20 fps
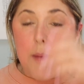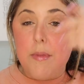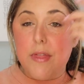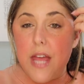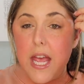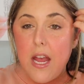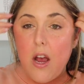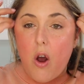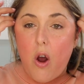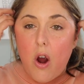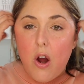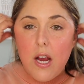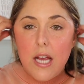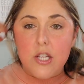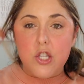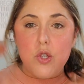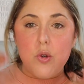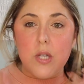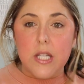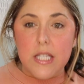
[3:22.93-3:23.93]
They are,
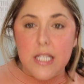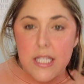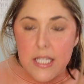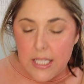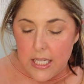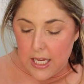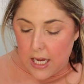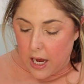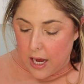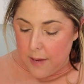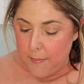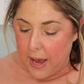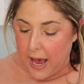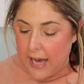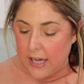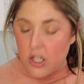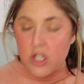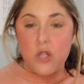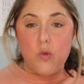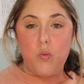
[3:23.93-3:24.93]
as you can see, I'm
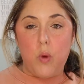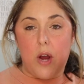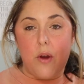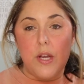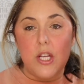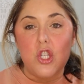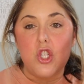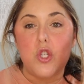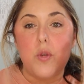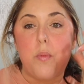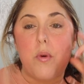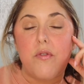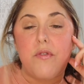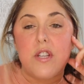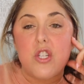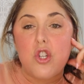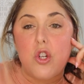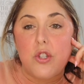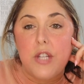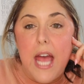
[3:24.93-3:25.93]
actually wearing
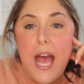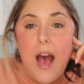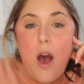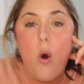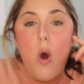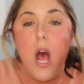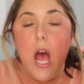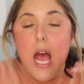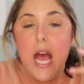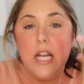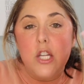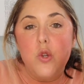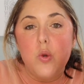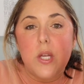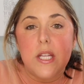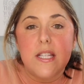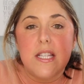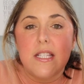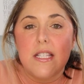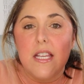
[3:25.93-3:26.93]
Superficial now, and you
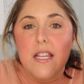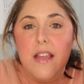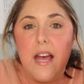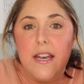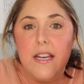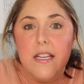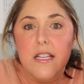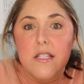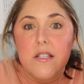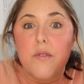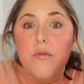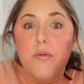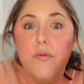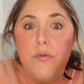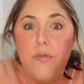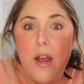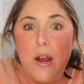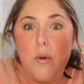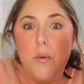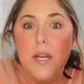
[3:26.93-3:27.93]
can see that it is
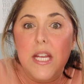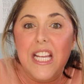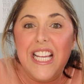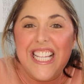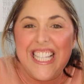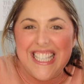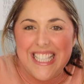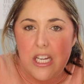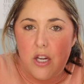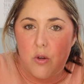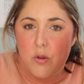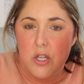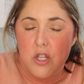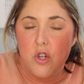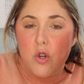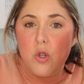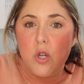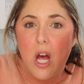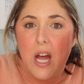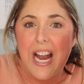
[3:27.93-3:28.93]
very clear. These
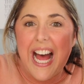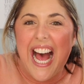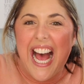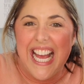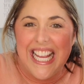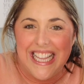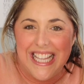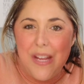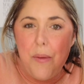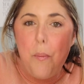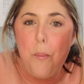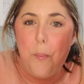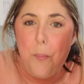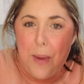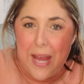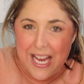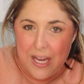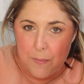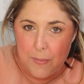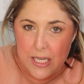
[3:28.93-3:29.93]
are not highly
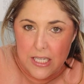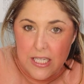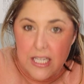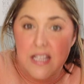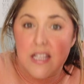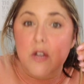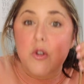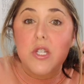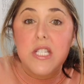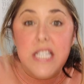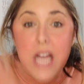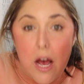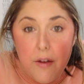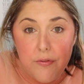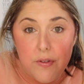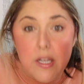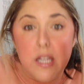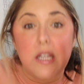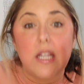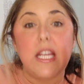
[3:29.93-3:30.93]
pigmented. They're
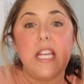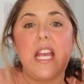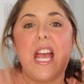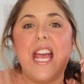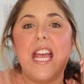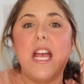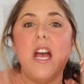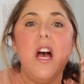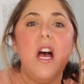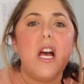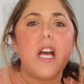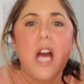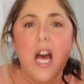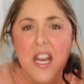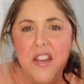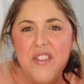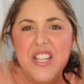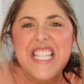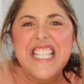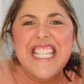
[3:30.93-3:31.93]
definitely a
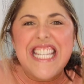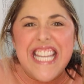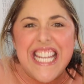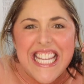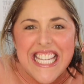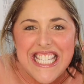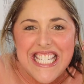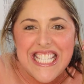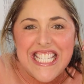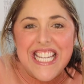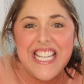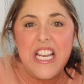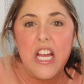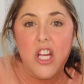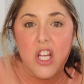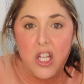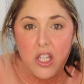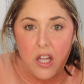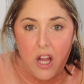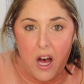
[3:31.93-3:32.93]
kind of a
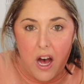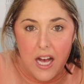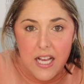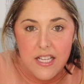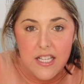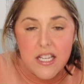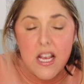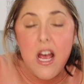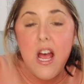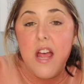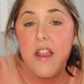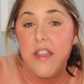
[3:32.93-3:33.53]
tinted gloss.